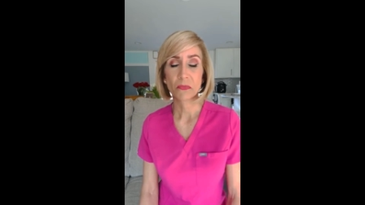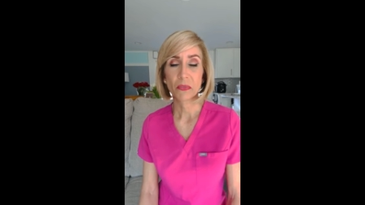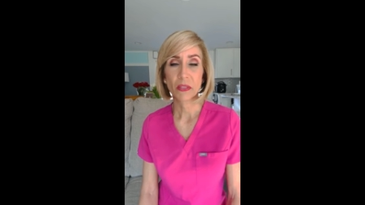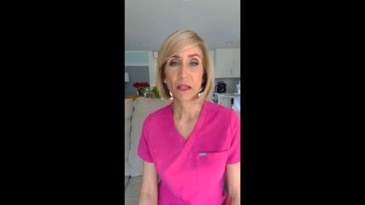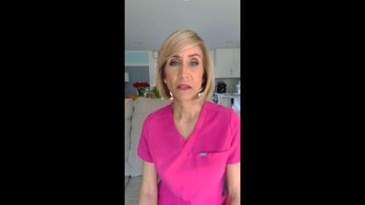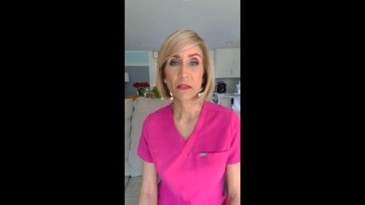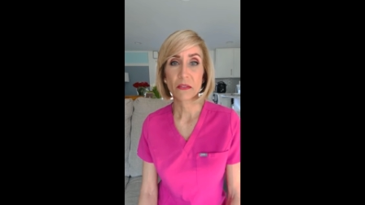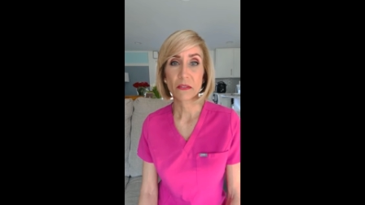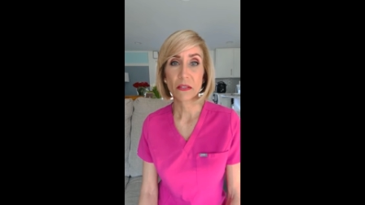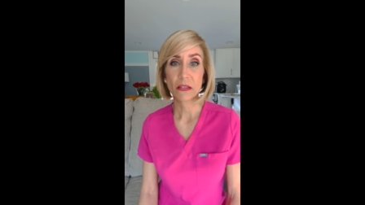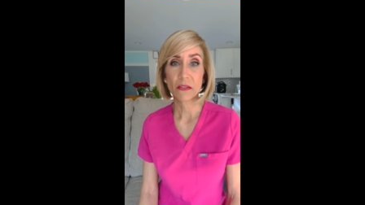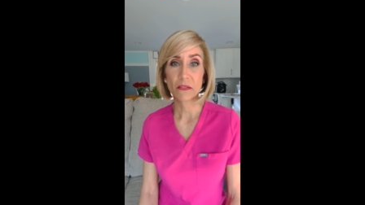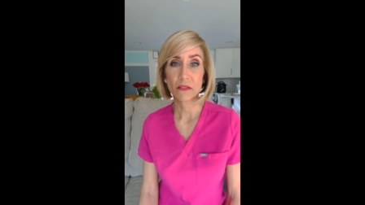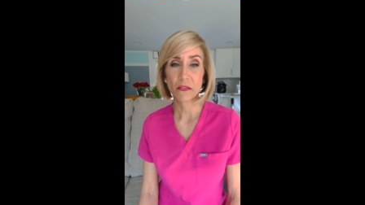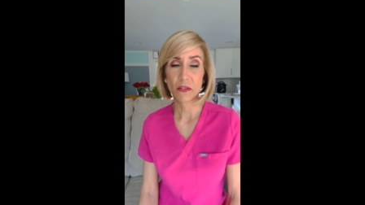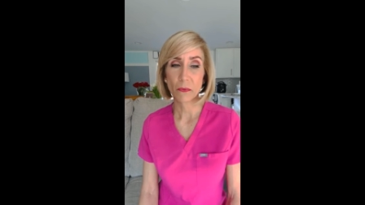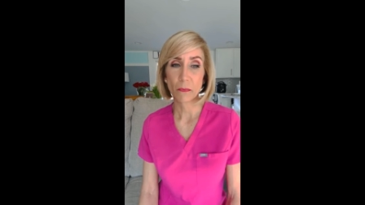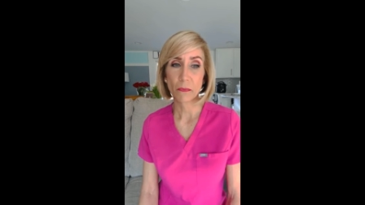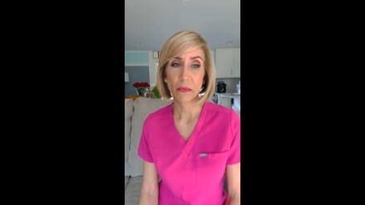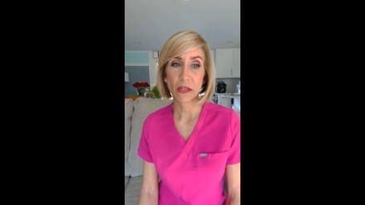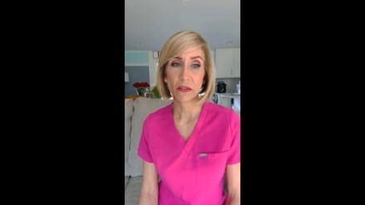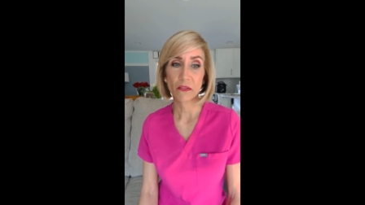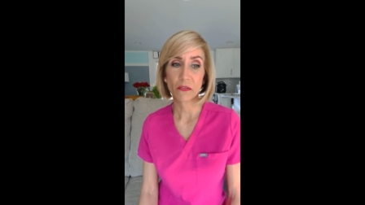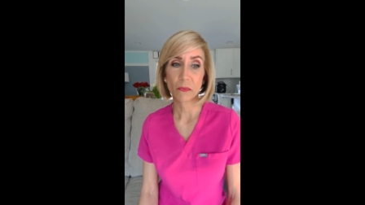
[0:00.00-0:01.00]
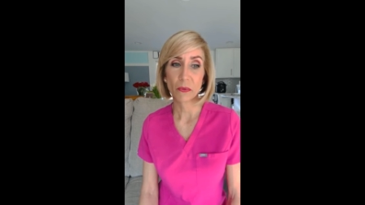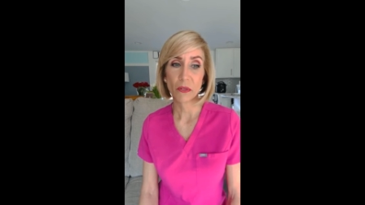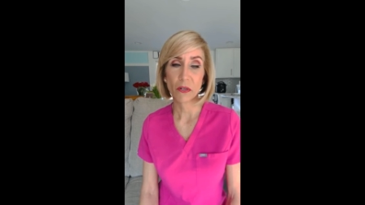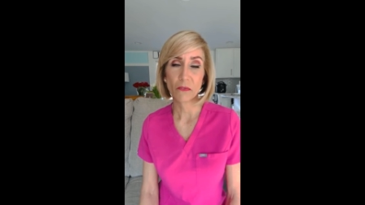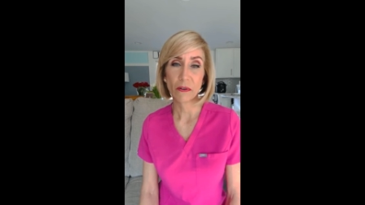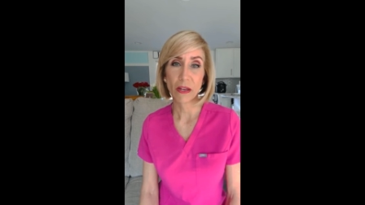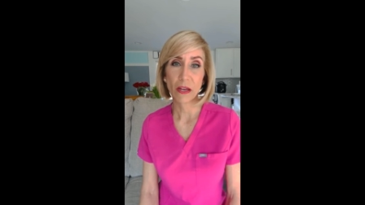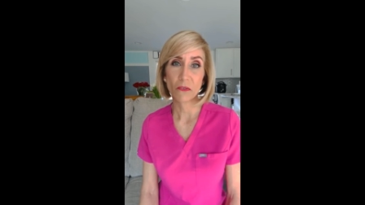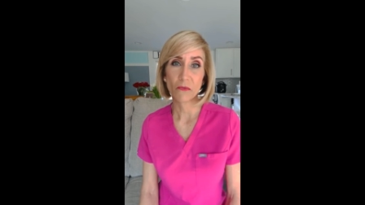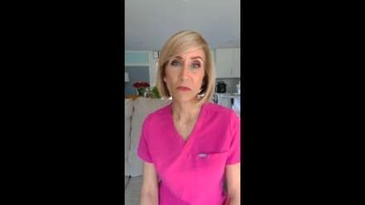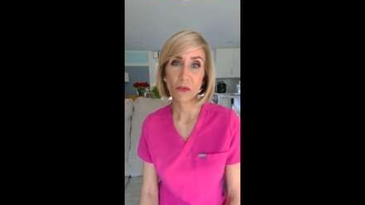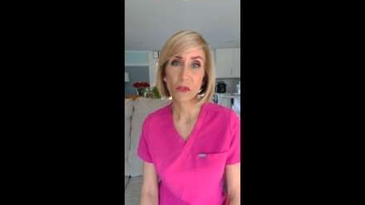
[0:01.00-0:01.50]
system that's been
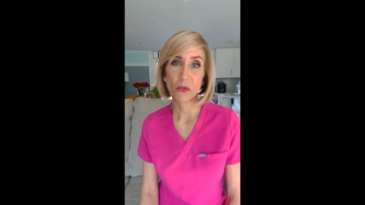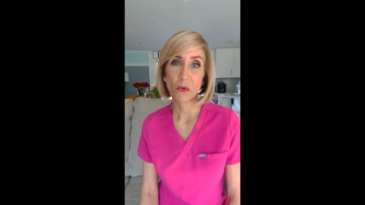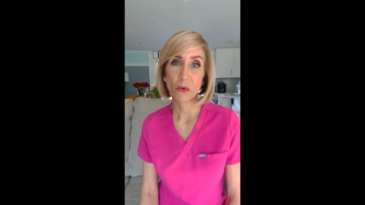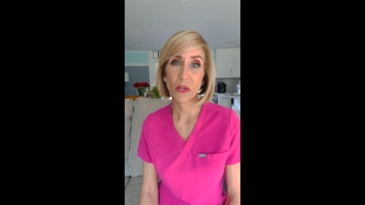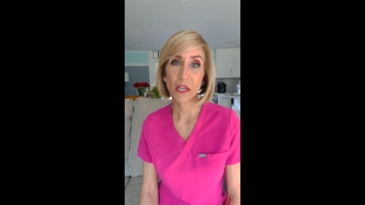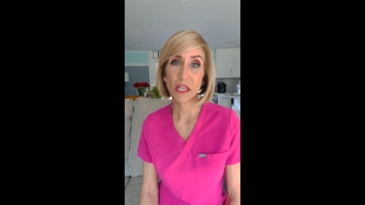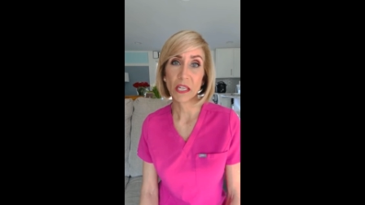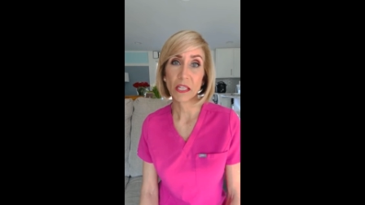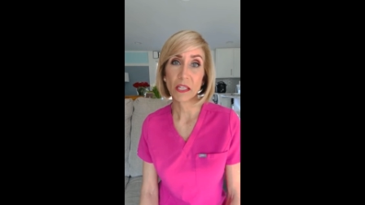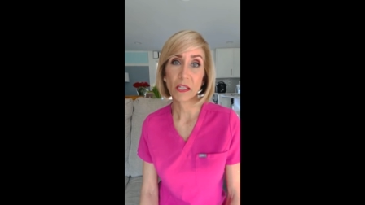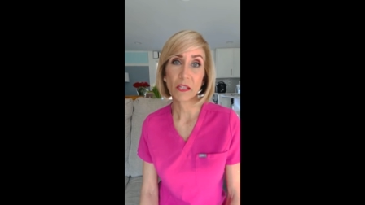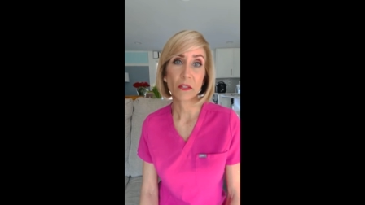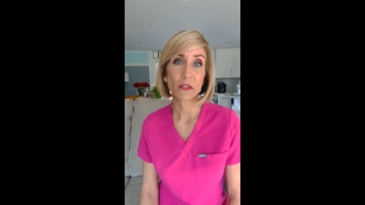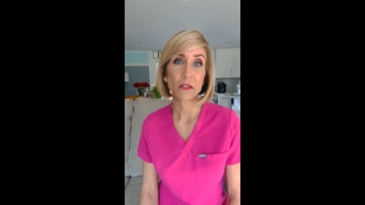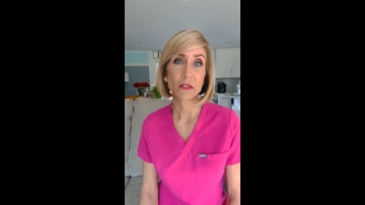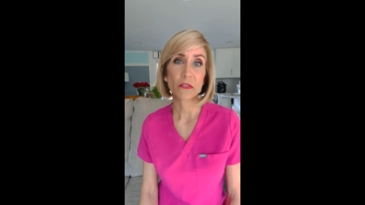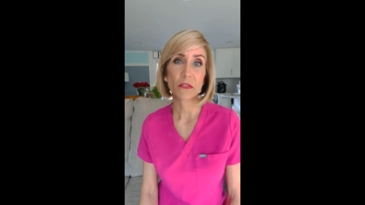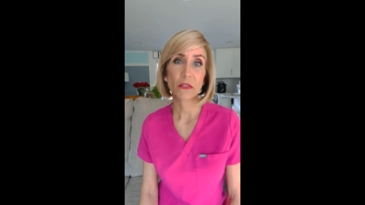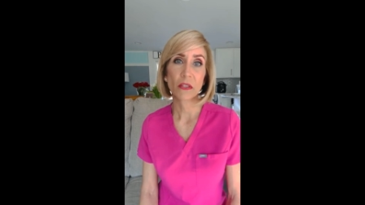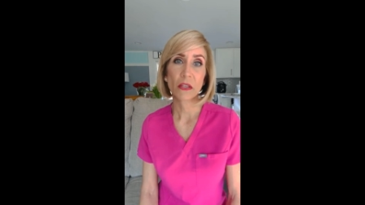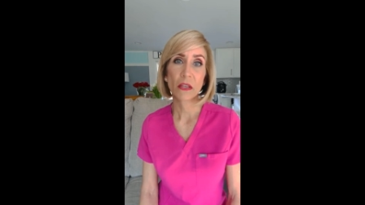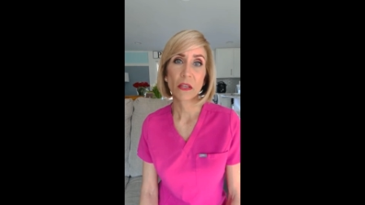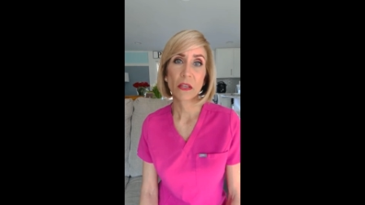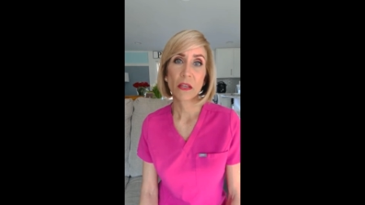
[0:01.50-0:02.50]
around for 20 years.